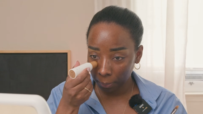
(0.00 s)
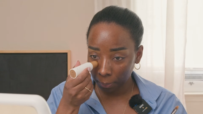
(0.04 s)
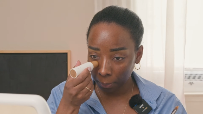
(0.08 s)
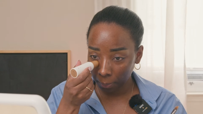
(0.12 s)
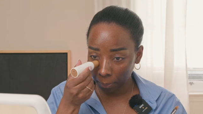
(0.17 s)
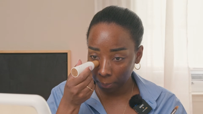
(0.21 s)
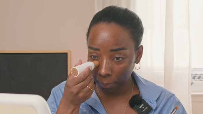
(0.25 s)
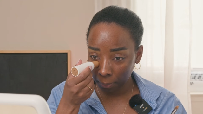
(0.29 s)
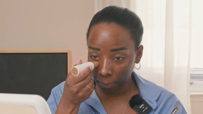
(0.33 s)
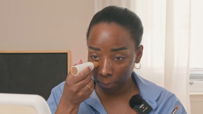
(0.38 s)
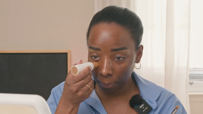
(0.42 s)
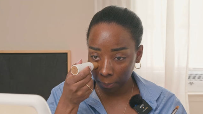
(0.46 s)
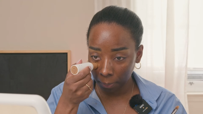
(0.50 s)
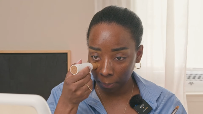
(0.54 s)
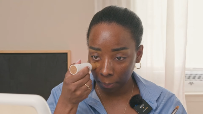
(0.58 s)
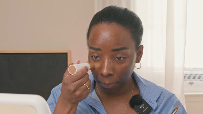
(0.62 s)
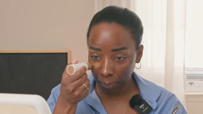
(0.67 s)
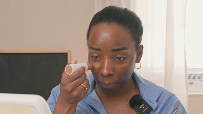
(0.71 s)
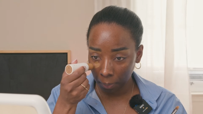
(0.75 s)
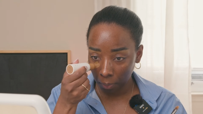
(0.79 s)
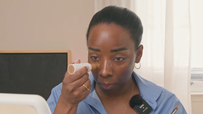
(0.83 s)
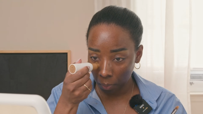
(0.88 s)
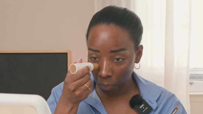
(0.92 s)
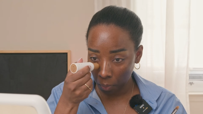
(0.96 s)

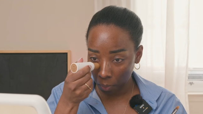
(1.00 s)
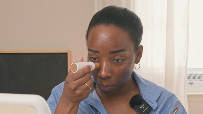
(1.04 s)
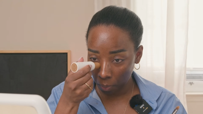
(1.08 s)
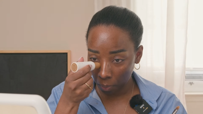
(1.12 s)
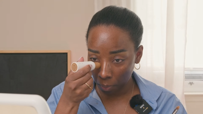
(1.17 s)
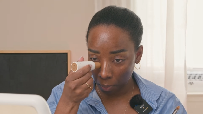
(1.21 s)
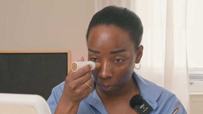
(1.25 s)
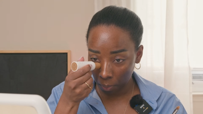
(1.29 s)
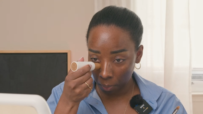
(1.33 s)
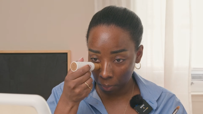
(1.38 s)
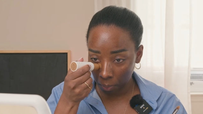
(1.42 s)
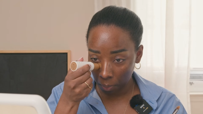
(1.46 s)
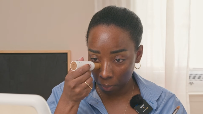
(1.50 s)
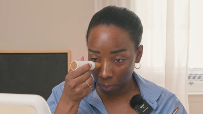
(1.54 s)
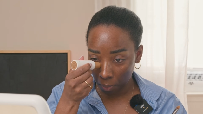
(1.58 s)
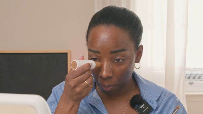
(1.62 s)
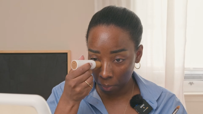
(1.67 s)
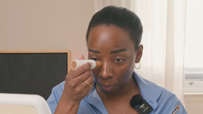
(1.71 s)
Nobody speaks.